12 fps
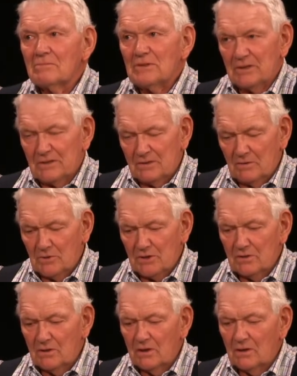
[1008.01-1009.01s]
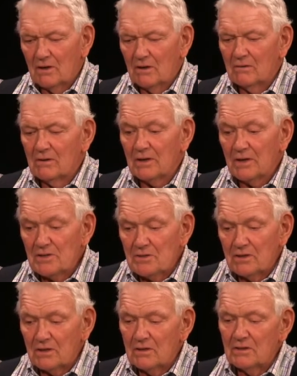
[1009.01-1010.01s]
Yes, I bet you did. And the nice
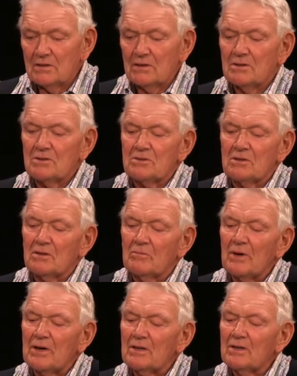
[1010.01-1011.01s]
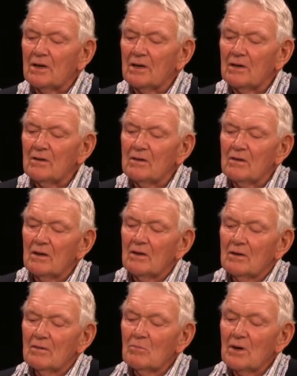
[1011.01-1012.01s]
thing is that it's still maintained
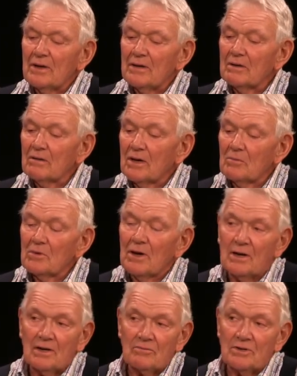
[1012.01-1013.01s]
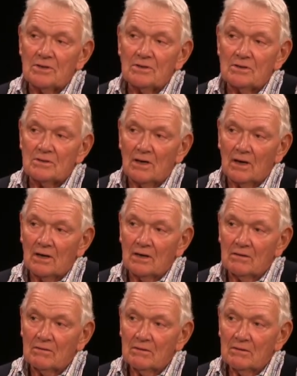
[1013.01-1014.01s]
by the Cape Cod Hydrangea Society.